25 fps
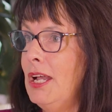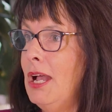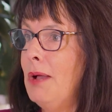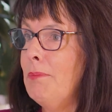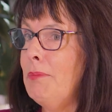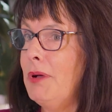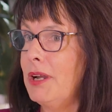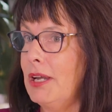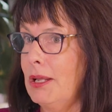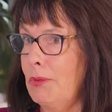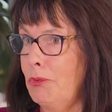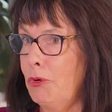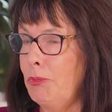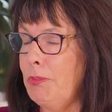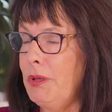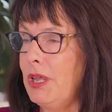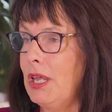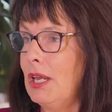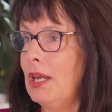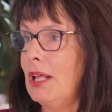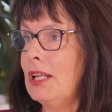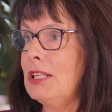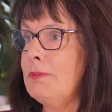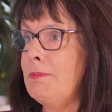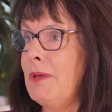but it will be
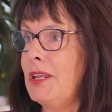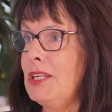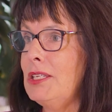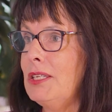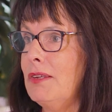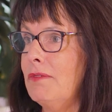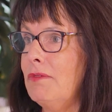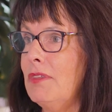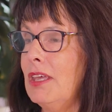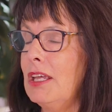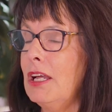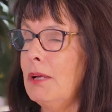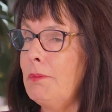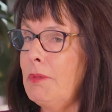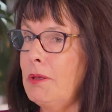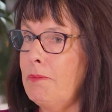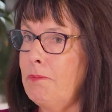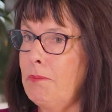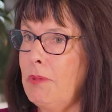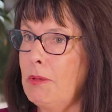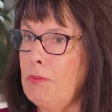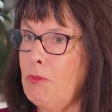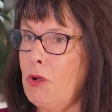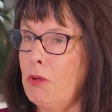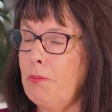an expensive thing. I mean,
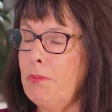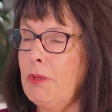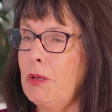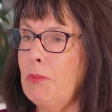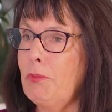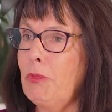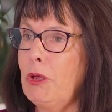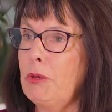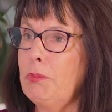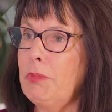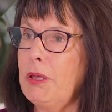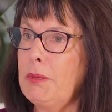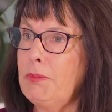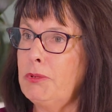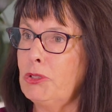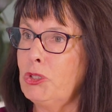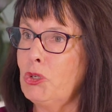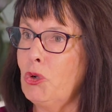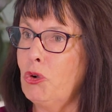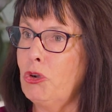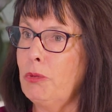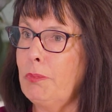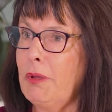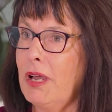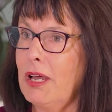when people
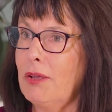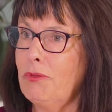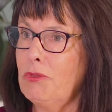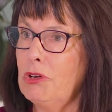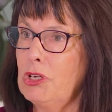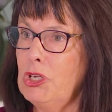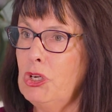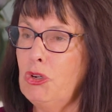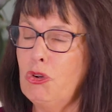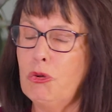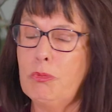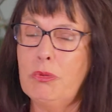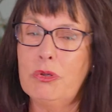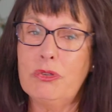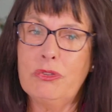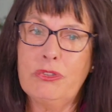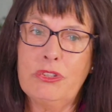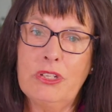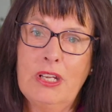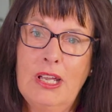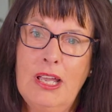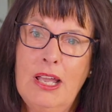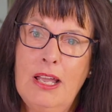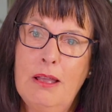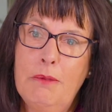talk about
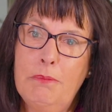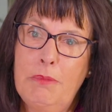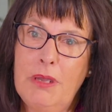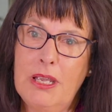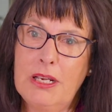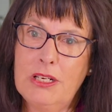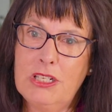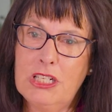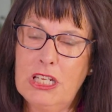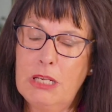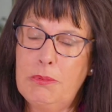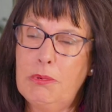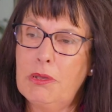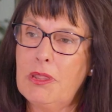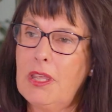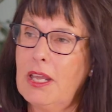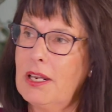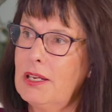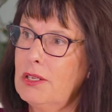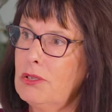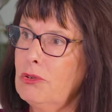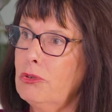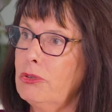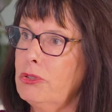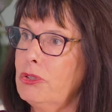renewables being cheaper,
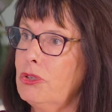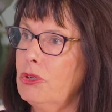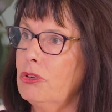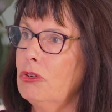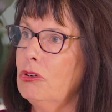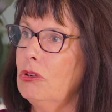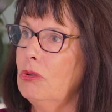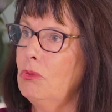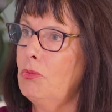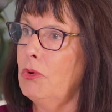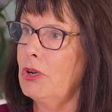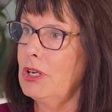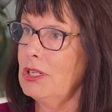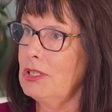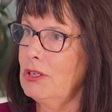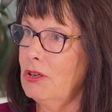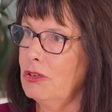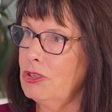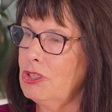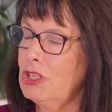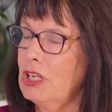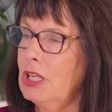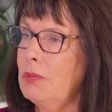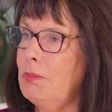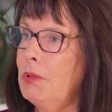that is all true. What is
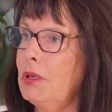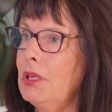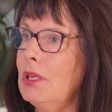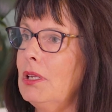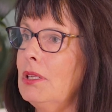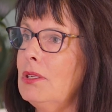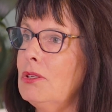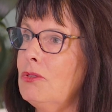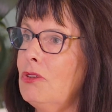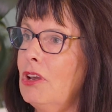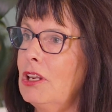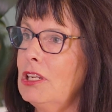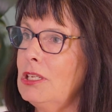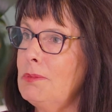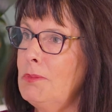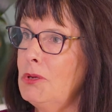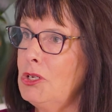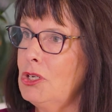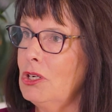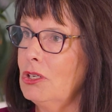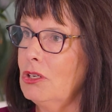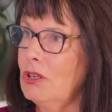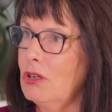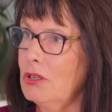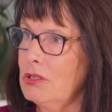not cheaper is
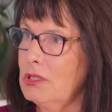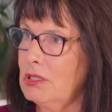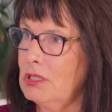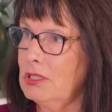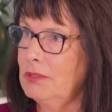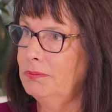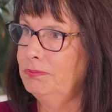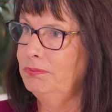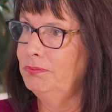transmission costs.